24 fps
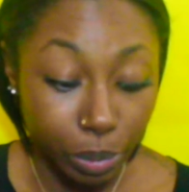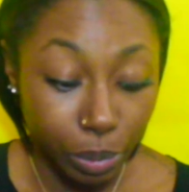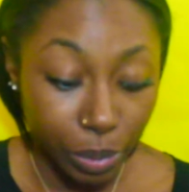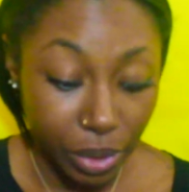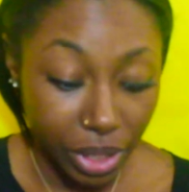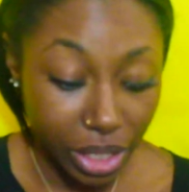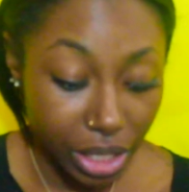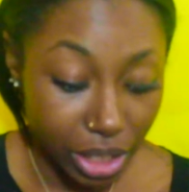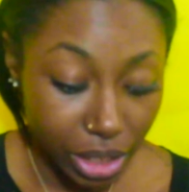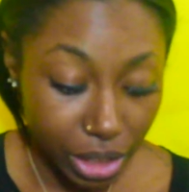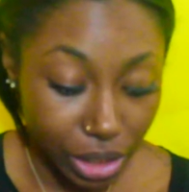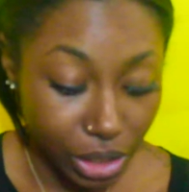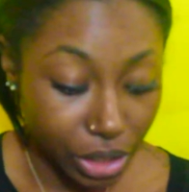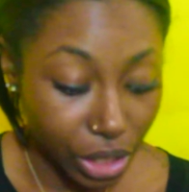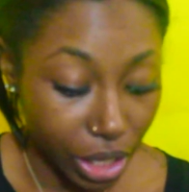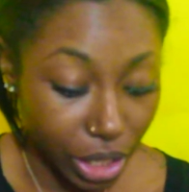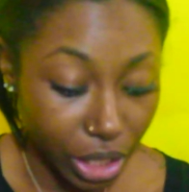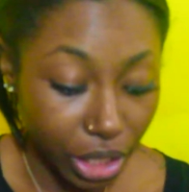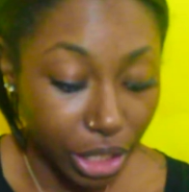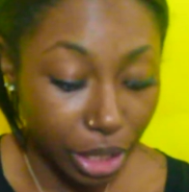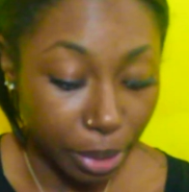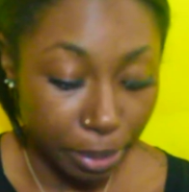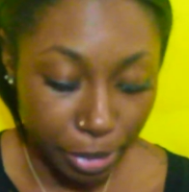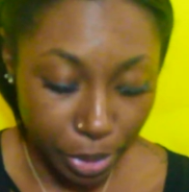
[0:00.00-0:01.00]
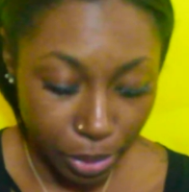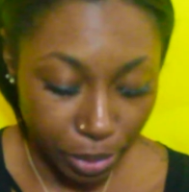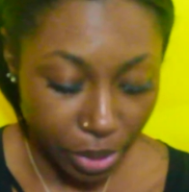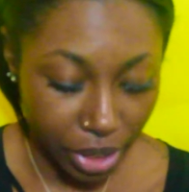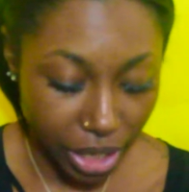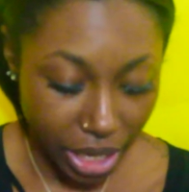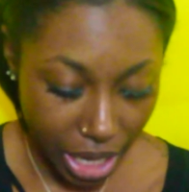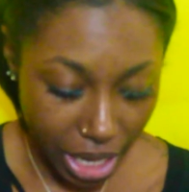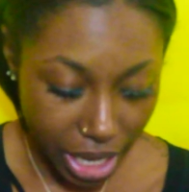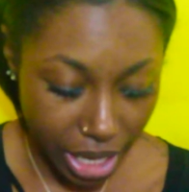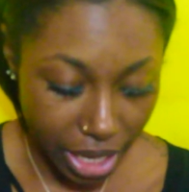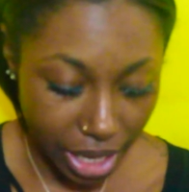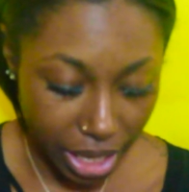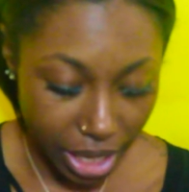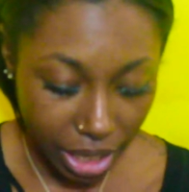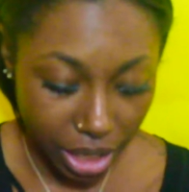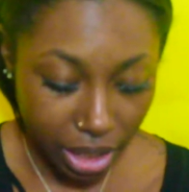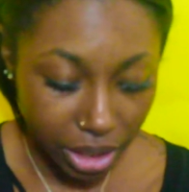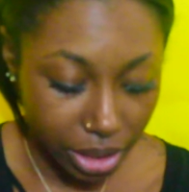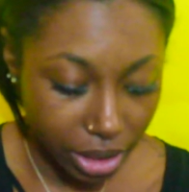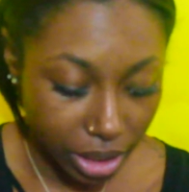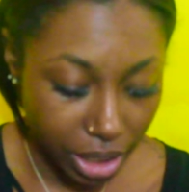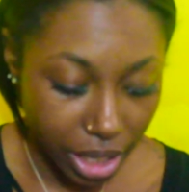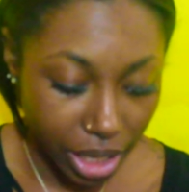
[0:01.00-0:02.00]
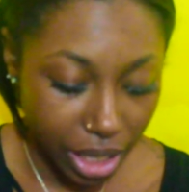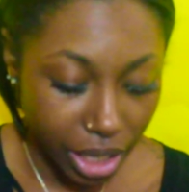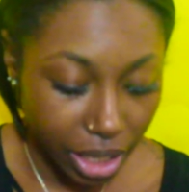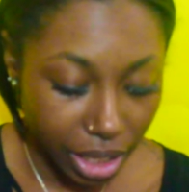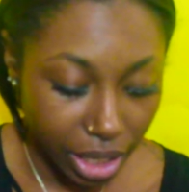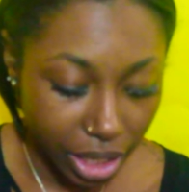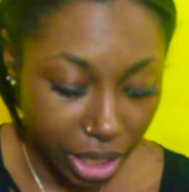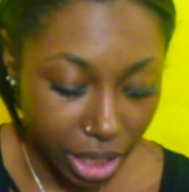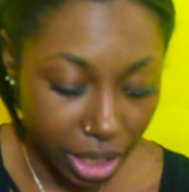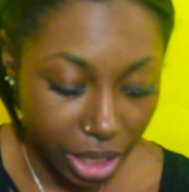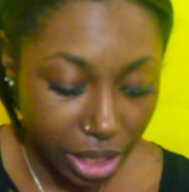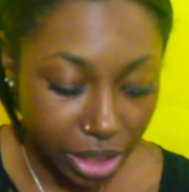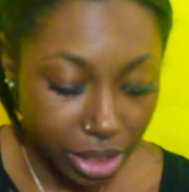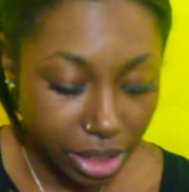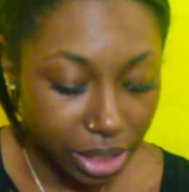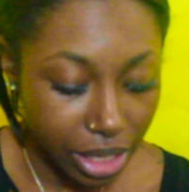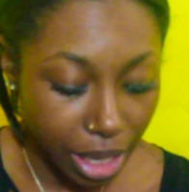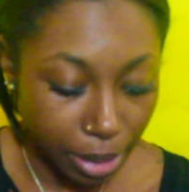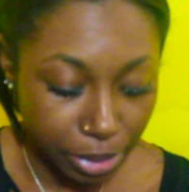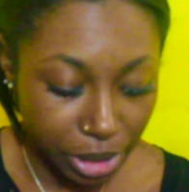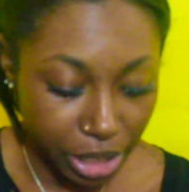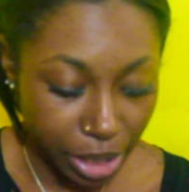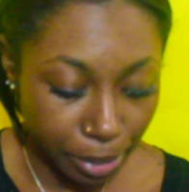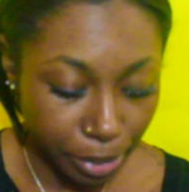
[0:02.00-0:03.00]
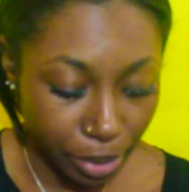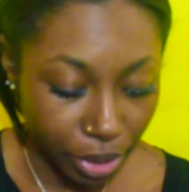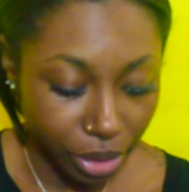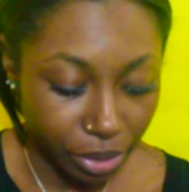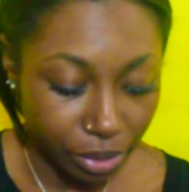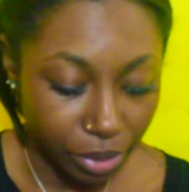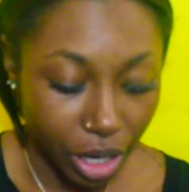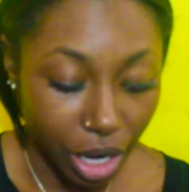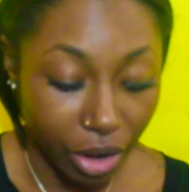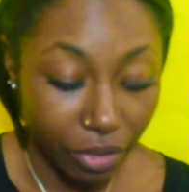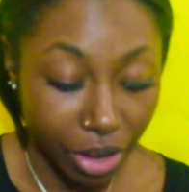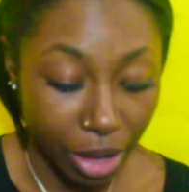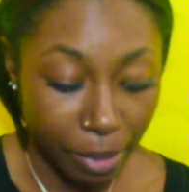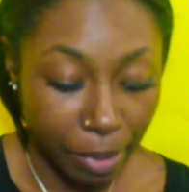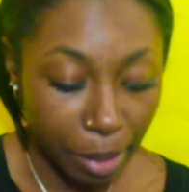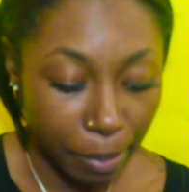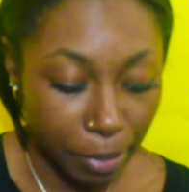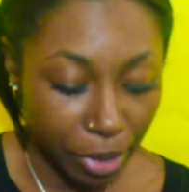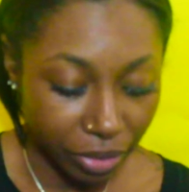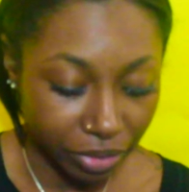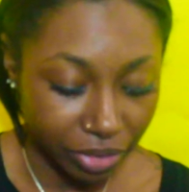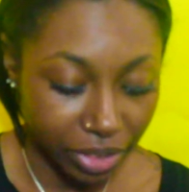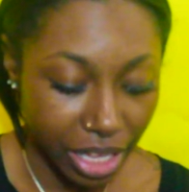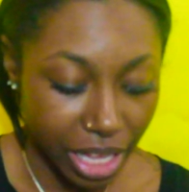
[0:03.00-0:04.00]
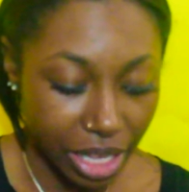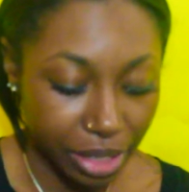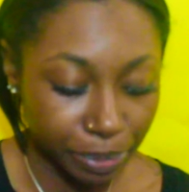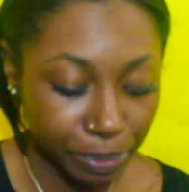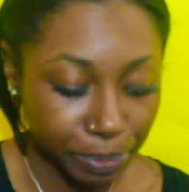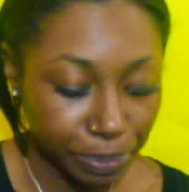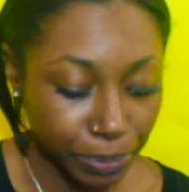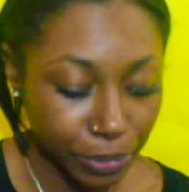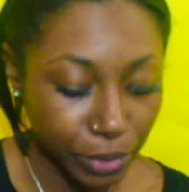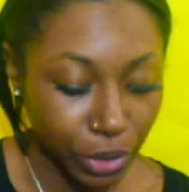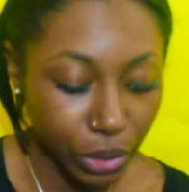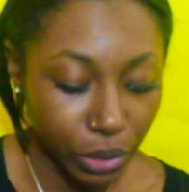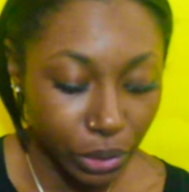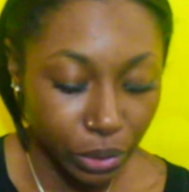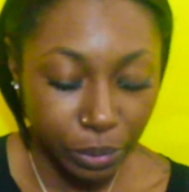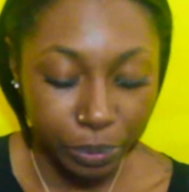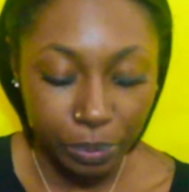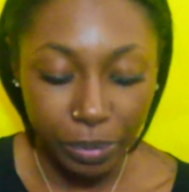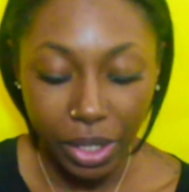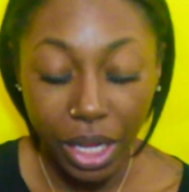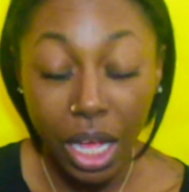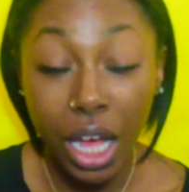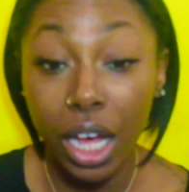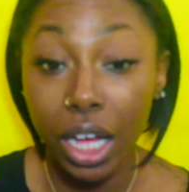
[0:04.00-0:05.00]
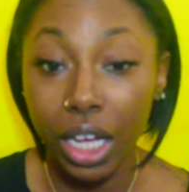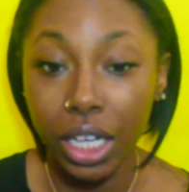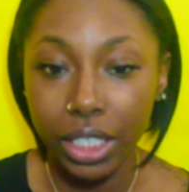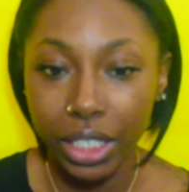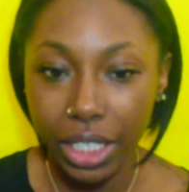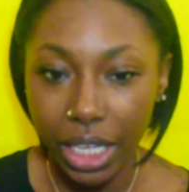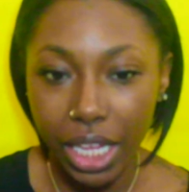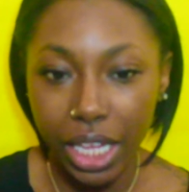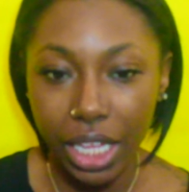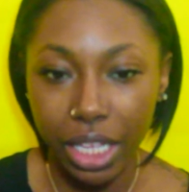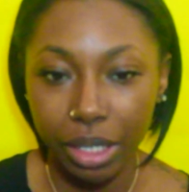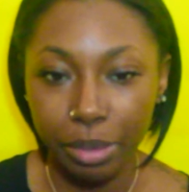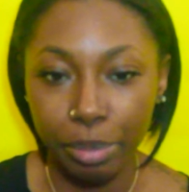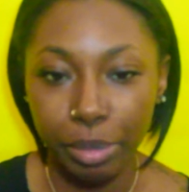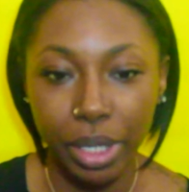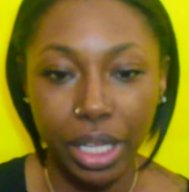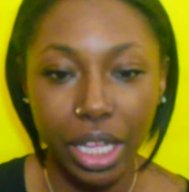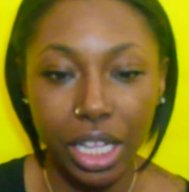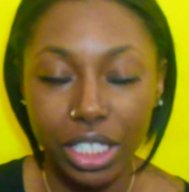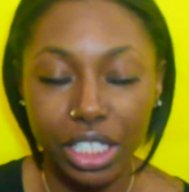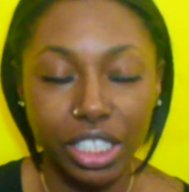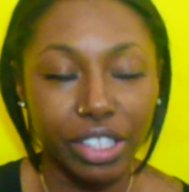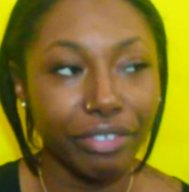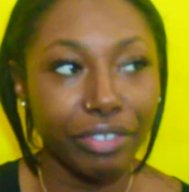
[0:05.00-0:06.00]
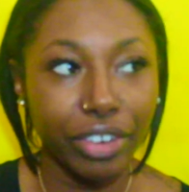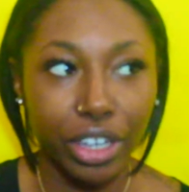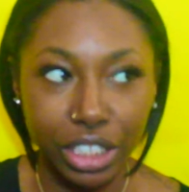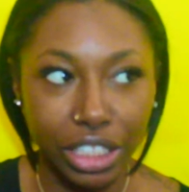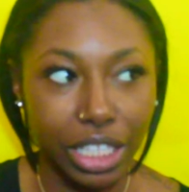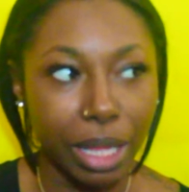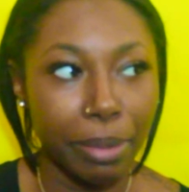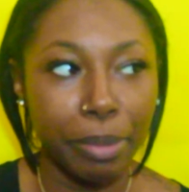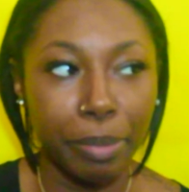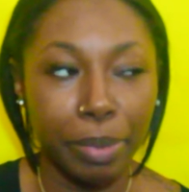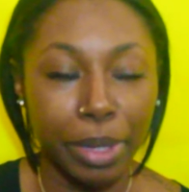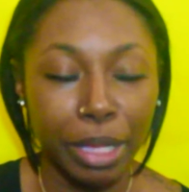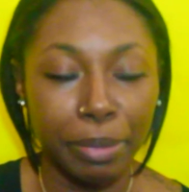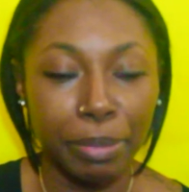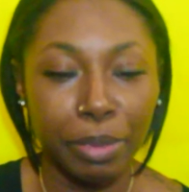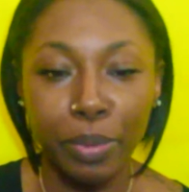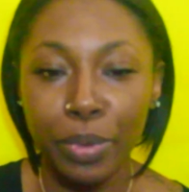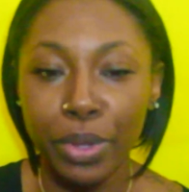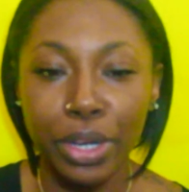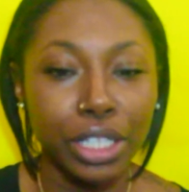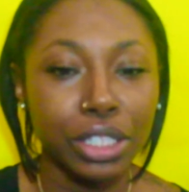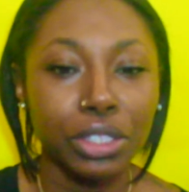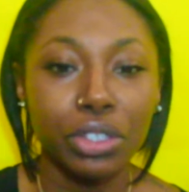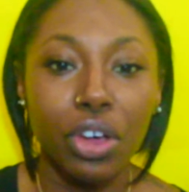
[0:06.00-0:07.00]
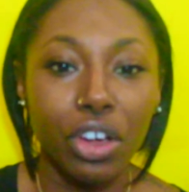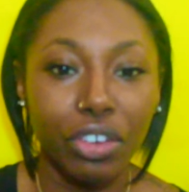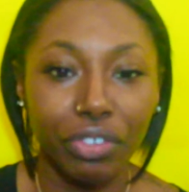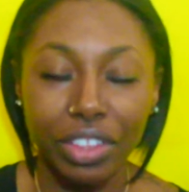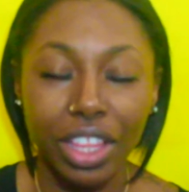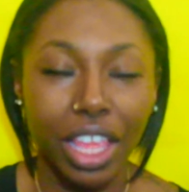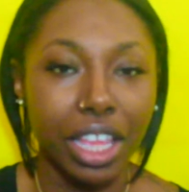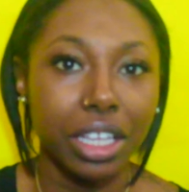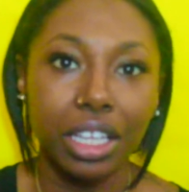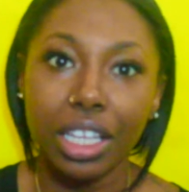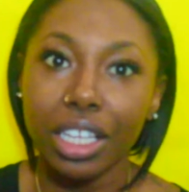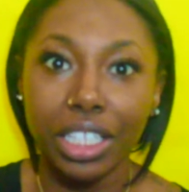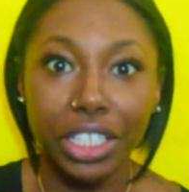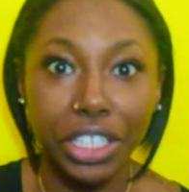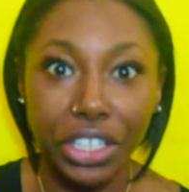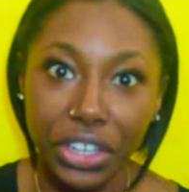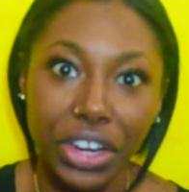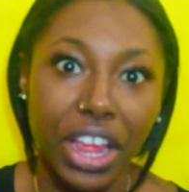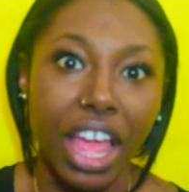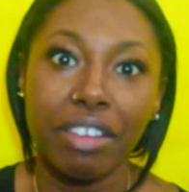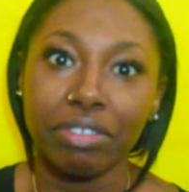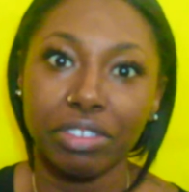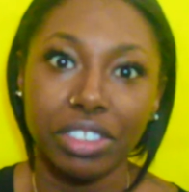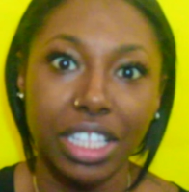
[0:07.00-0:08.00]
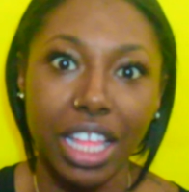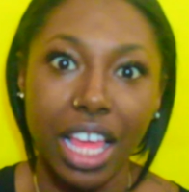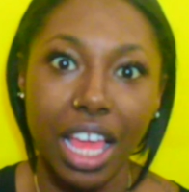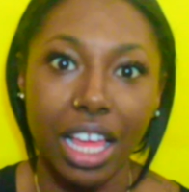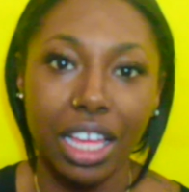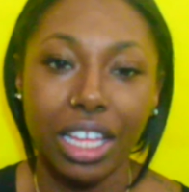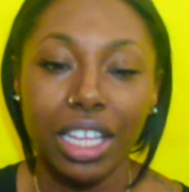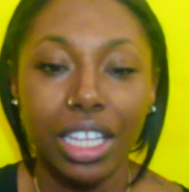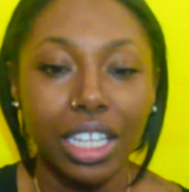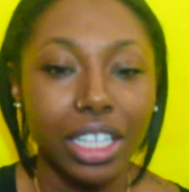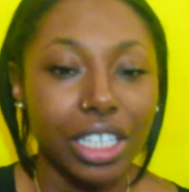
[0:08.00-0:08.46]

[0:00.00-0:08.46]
we started communicating in September around my birthday, you know, again, because the first time he played me, we didn't talk for like a year after that.